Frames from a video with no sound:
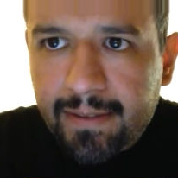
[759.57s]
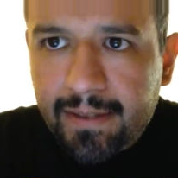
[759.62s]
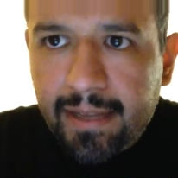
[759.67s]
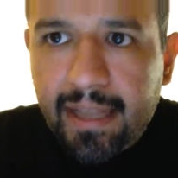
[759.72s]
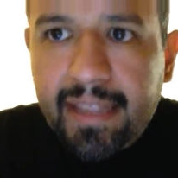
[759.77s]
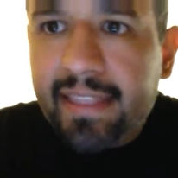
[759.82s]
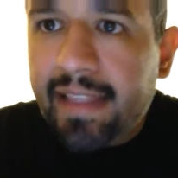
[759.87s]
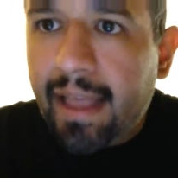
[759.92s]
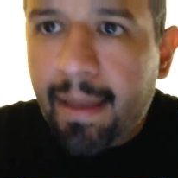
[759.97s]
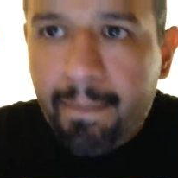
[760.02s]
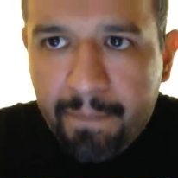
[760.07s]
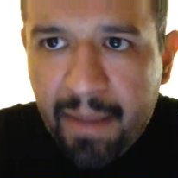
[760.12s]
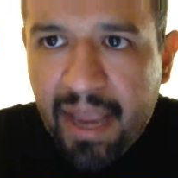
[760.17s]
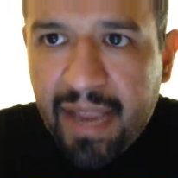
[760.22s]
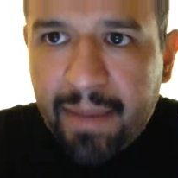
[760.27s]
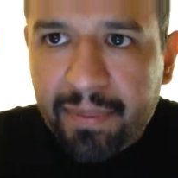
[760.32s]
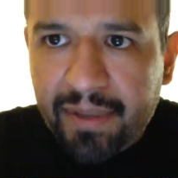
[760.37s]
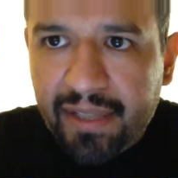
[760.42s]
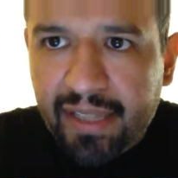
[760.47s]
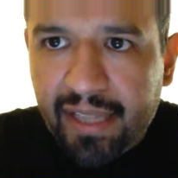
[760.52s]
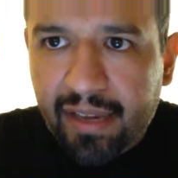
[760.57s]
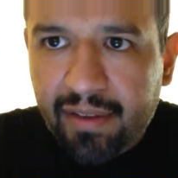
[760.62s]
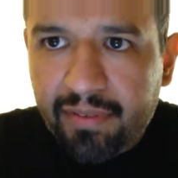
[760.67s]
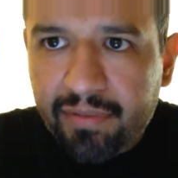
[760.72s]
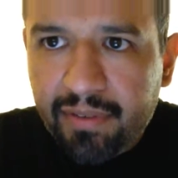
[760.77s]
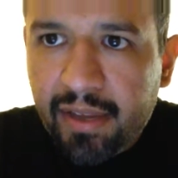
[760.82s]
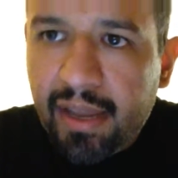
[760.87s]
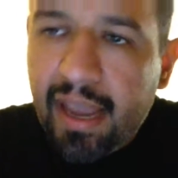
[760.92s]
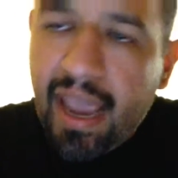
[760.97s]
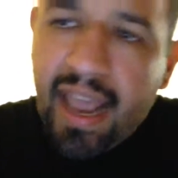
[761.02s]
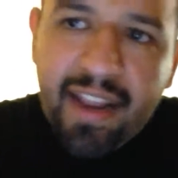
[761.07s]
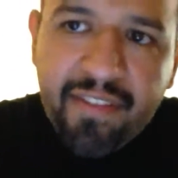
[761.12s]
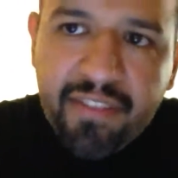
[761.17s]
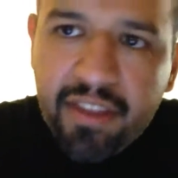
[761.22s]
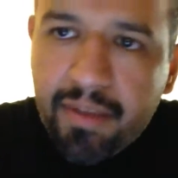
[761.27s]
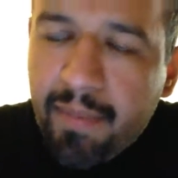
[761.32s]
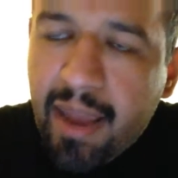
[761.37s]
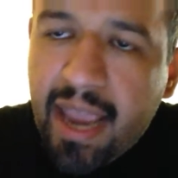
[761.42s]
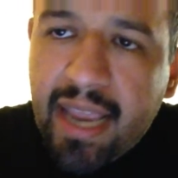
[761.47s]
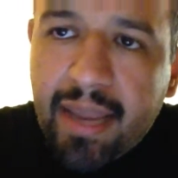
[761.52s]
That's not make-believe. And if
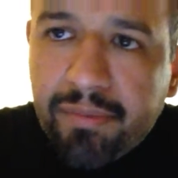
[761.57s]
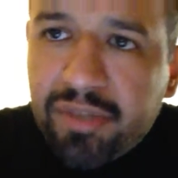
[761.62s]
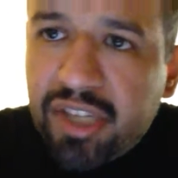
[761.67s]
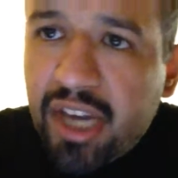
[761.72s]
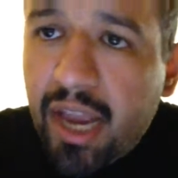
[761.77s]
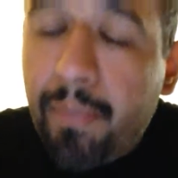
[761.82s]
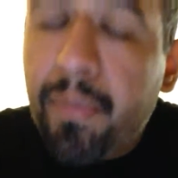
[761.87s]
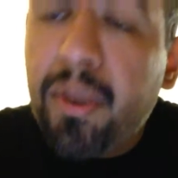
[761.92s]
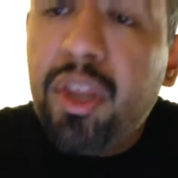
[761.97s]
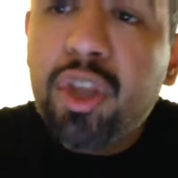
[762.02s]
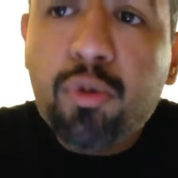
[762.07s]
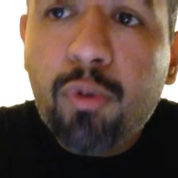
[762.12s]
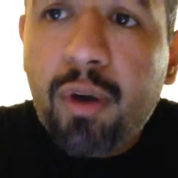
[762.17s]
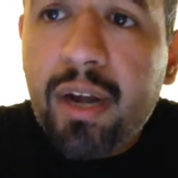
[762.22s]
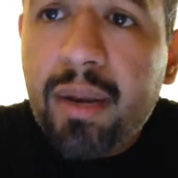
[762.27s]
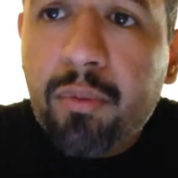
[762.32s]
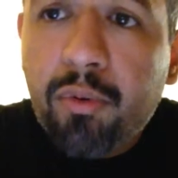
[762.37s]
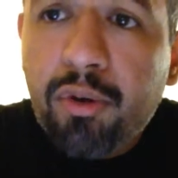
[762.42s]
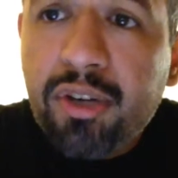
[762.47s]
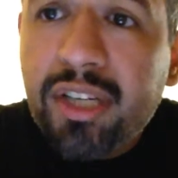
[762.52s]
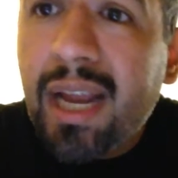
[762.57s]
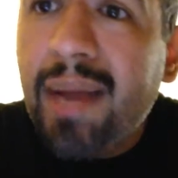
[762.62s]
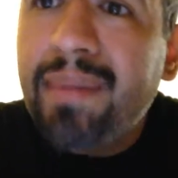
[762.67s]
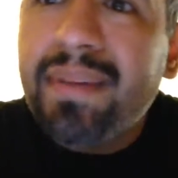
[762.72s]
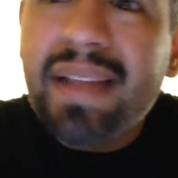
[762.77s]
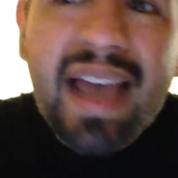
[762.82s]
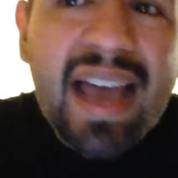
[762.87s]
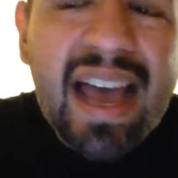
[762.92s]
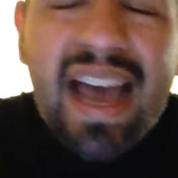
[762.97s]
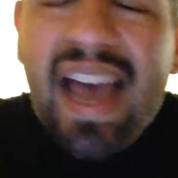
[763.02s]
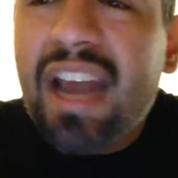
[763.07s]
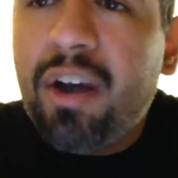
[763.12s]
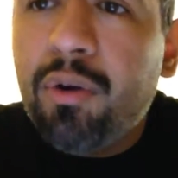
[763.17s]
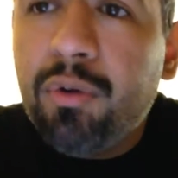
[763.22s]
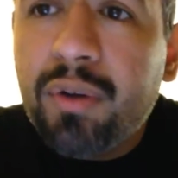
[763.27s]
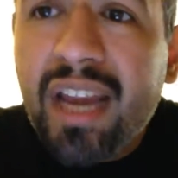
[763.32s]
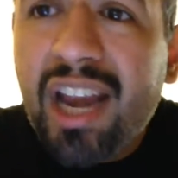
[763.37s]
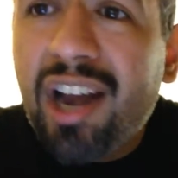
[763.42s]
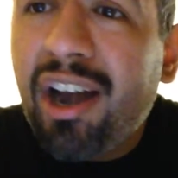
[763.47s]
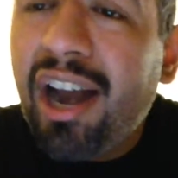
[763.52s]
they make him champion 20 more times, I
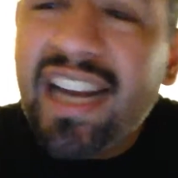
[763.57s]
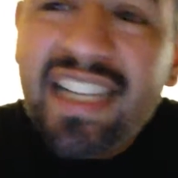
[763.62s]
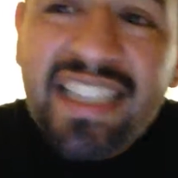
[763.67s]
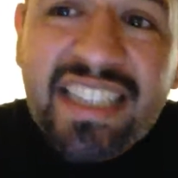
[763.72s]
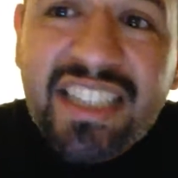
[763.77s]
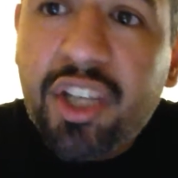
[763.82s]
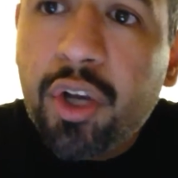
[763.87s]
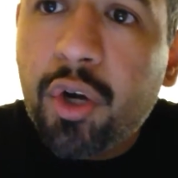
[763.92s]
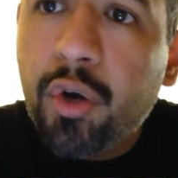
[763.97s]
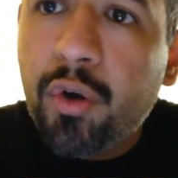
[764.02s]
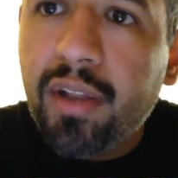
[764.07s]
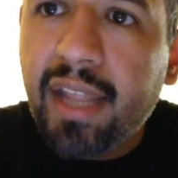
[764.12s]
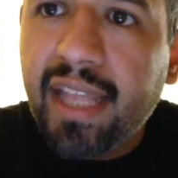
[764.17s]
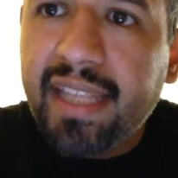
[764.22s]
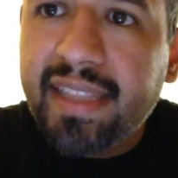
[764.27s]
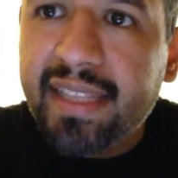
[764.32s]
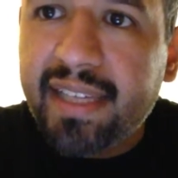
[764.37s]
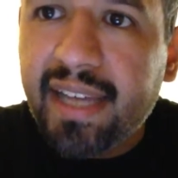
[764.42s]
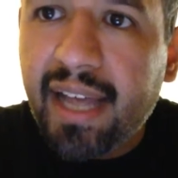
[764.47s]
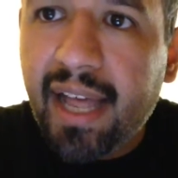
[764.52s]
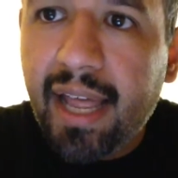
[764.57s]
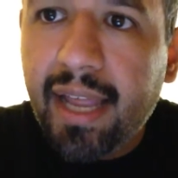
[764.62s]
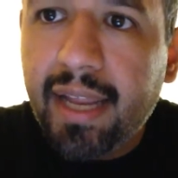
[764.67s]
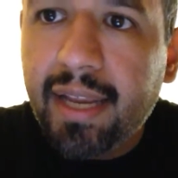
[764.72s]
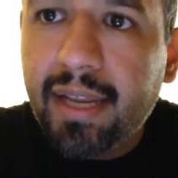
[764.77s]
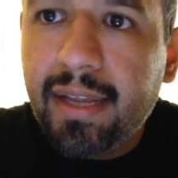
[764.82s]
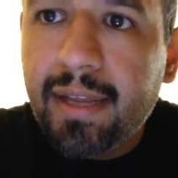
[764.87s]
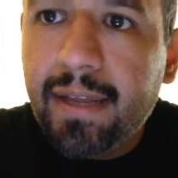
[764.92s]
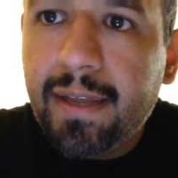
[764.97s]
don't care. I still don't like the guy.